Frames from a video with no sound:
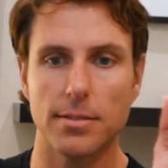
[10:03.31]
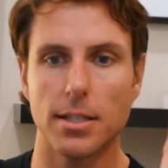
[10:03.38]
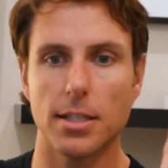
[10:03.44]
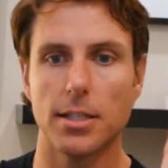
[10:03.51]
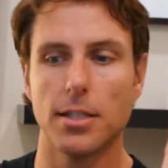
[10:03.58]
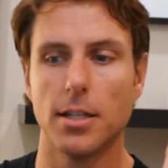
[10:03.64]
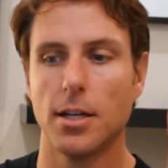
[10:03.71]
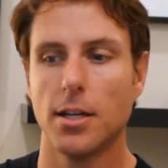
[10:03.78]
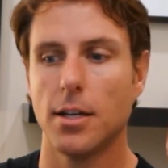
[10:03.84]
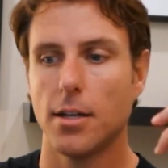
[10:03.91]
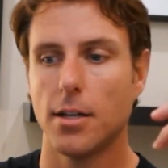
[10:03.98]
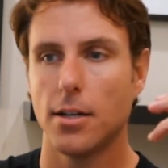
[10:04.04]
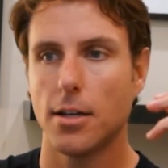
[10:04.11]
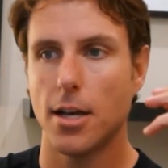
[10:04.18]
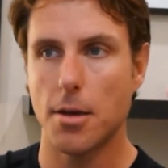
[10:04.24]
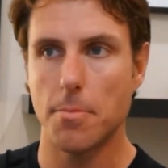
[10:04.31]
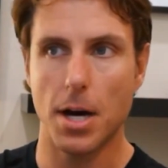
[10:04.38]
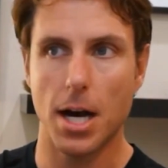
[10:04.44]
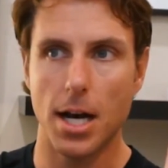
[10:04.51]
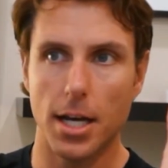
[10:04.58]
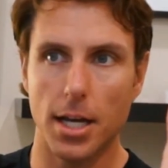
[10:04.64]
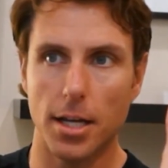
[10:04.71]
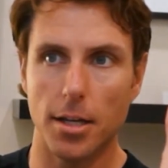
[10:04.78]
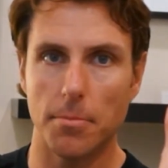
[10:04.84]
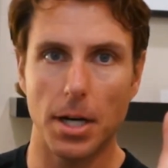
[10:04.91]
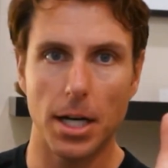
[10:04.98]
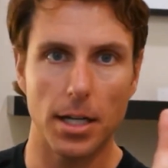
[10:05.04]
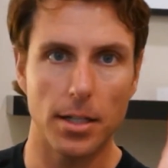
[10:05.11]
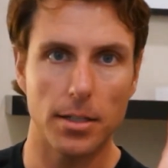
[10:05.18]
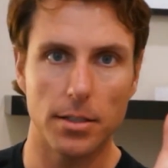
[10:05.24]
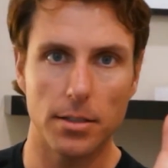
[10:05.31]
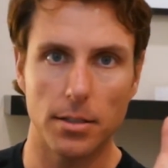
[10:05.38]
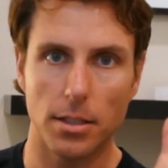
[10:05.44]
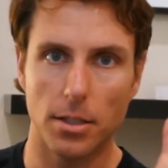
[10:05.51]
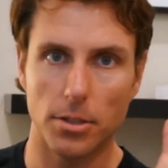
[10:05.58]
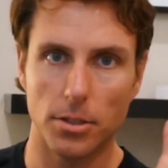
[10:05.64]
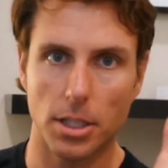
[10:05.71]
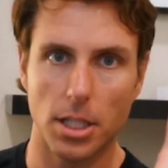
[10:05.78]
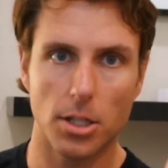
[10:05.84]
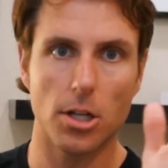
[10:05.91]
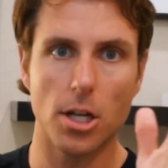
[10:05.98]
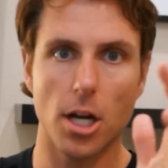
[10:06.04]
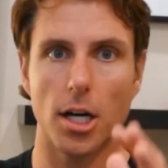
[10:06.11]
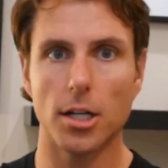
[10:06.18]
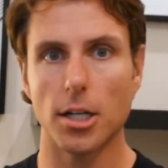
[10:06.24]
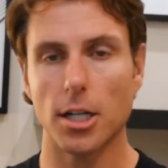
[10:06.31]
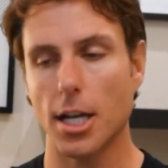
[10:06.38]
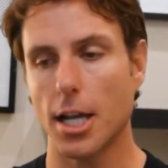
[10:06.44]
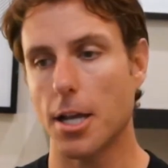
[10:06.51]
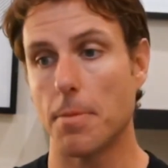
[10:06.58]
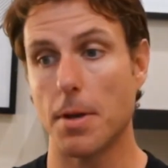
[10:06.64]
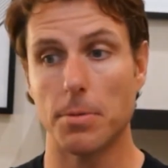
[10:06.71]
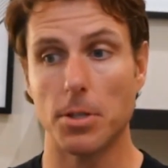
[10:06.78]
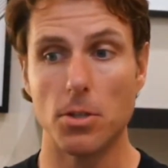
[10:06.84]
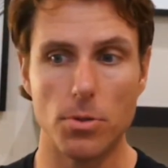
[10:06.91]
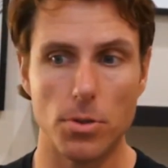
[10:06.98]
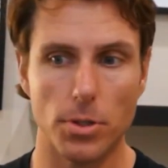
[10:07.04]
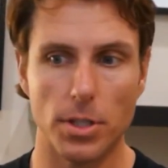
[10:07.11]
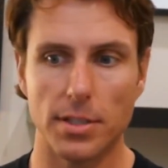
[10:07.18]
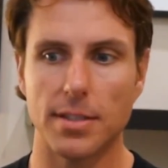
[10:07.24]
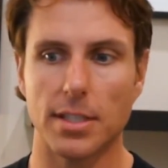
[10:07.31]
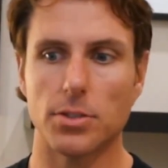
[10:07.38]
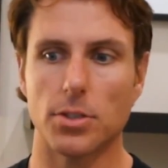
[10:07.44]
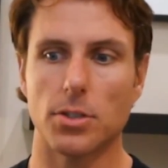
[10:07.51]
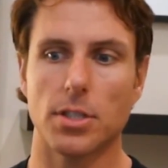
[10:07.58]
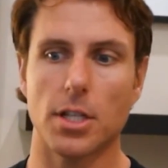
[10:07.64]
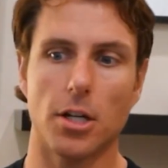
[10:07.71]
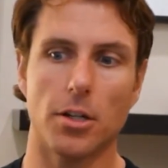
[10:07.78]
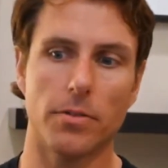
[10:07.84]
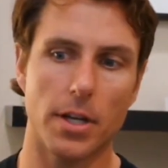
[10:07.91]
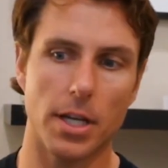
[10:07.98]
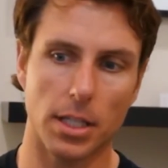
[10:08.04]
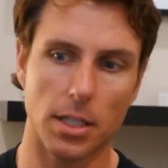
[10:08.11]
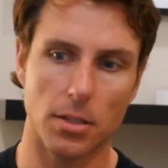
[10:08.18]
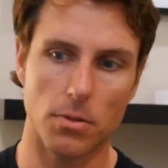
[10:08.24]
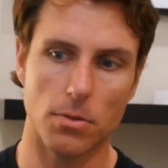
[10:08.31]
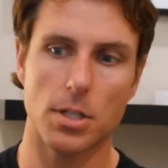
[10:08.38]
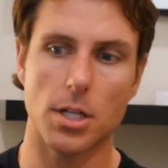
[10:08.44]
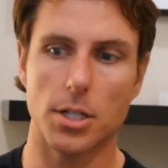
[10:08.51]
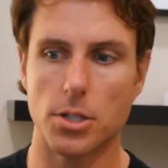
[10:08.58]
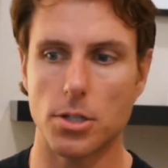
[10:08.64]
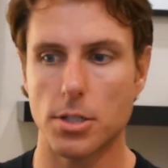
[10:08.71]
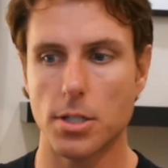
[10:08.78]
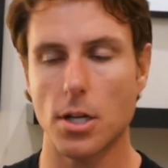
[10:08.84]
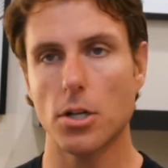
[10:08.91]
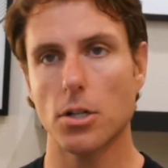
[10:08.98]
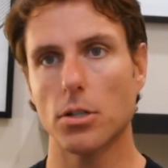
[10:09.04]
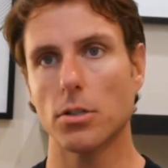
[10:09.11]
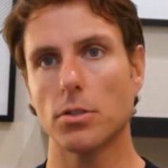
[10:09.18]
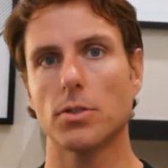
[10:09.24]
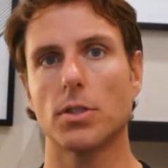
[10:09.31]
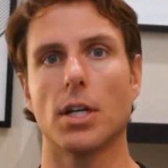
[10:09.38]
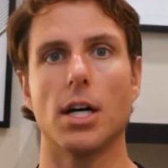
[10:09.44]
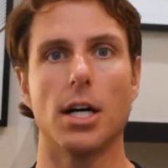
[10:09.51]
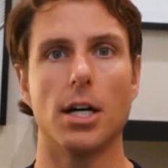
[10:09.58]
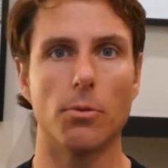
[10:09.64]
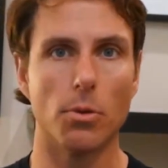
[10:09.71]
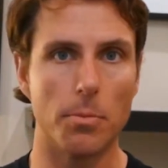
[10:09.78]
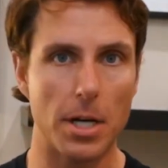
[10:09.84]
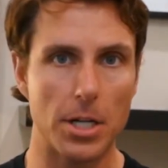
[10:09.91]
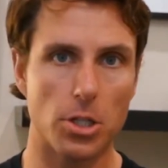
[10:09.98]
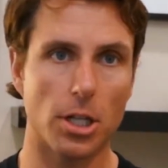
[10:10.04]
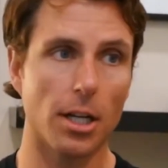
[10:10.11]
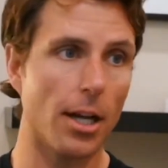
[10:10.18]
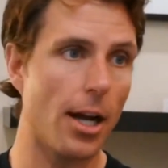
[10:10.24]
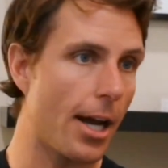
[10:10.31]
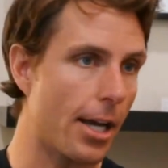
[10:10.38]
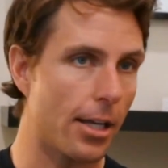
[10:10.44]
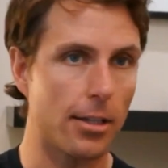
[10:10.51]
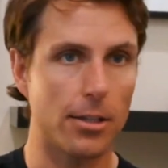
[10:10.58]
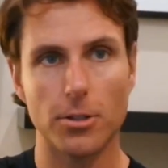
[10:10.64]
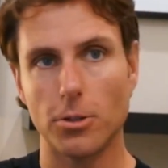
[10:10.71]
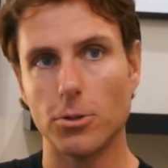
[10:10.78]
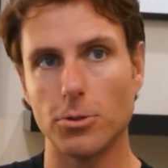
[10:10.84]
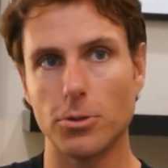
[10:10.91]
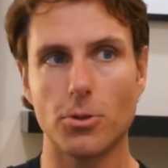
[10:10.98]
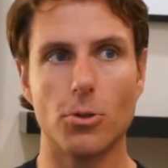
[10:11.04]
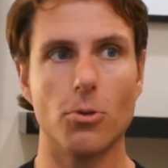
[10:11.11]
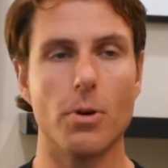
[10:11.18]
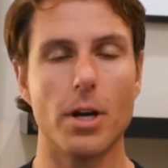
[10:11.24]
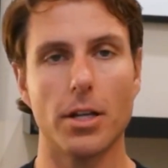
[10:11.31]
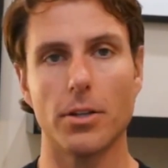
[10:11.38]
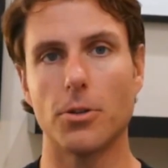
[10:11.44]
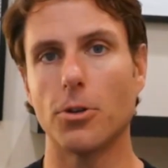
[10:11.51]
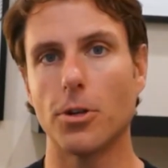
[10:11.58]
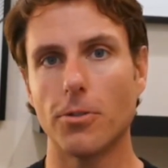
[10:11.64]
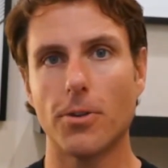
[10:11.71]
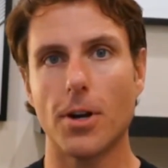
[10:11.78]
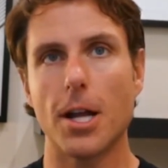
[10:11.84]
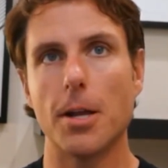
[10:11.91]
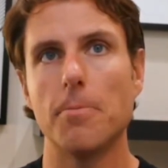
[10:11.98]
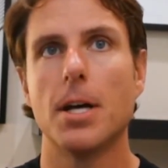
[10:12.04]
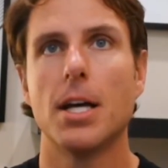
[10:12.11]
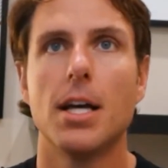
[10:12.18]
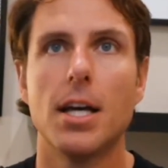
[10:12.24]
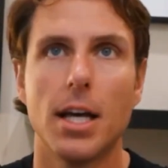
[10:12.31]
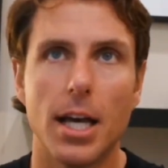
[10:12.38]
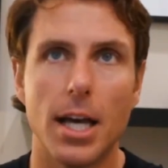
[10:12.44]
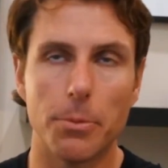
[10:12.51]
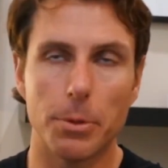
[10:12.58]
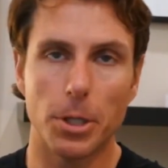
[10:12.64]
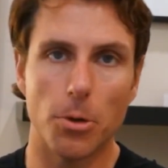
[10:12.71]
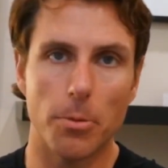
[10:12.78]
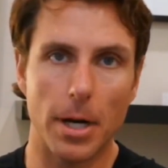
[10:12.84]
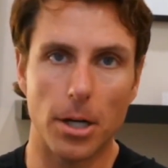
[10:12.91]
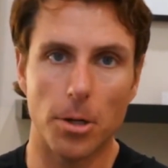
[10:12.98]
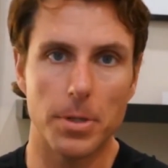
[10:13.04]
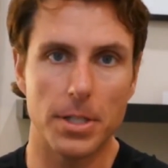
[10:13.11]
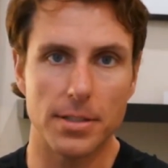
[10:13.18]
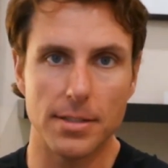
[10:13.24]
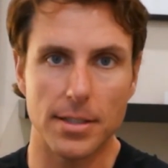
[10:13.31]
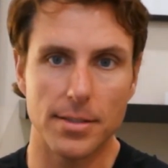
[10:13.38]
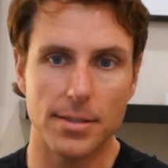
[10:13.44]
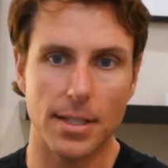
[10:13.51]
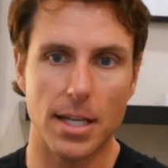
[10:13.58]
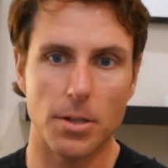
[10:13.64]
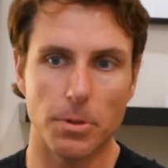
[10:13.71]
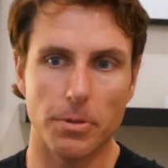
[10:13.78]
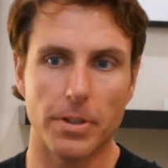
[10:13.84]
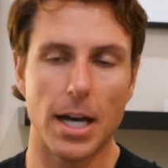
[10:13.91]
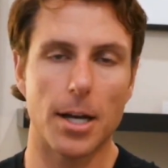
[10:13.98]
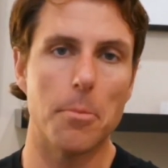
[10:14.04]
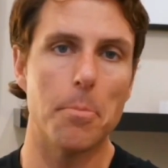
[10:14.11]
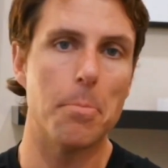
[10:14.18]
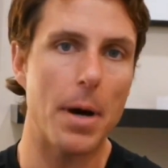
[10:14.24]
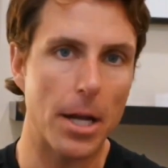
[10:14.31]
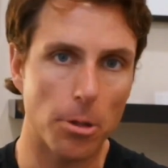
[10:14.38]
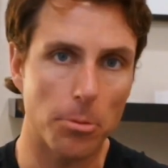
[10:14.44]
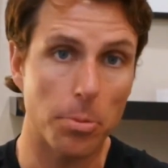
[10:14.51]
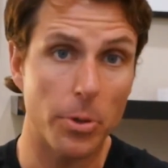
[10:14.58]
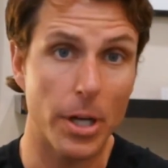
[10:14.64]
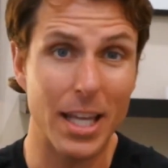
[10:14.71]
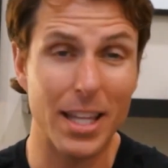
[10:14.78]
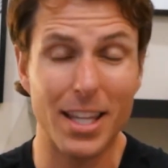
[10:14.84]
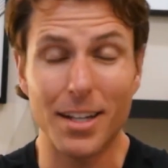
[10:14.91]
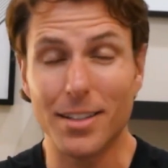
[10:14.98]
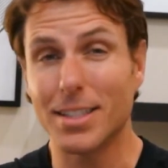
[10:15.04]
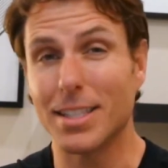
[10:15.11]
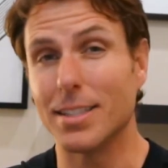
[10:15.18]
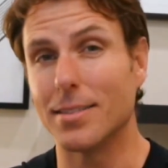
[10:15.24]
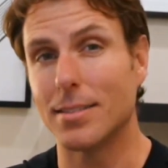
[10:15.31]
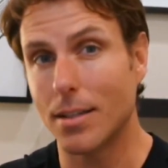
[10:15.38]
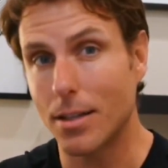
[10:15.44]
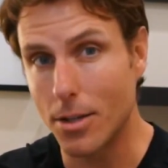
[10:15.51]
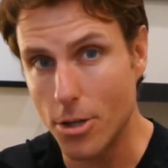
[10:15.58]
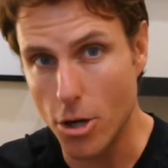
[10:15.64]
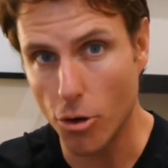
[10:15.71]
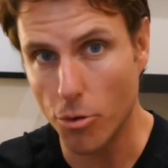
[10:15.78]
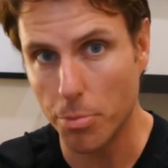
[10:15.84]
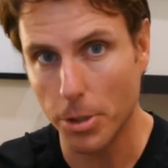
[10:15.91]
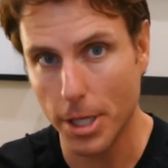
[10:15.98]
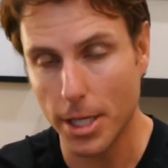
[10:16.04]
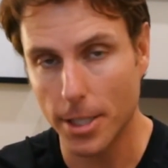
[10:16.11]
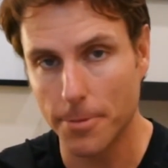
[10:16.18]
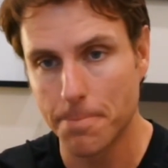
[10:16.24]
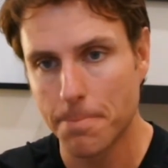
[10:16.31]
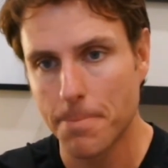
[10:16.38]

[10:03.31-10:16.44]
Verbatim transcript: that, hey, my my you know kid or daughter, hey, maybe you do these things yourself. Hey, can you touch your toes? Uh, we're measuring height, you know, old school way on the door frame, and we go about our business, and we've got a better plan than at least no plan.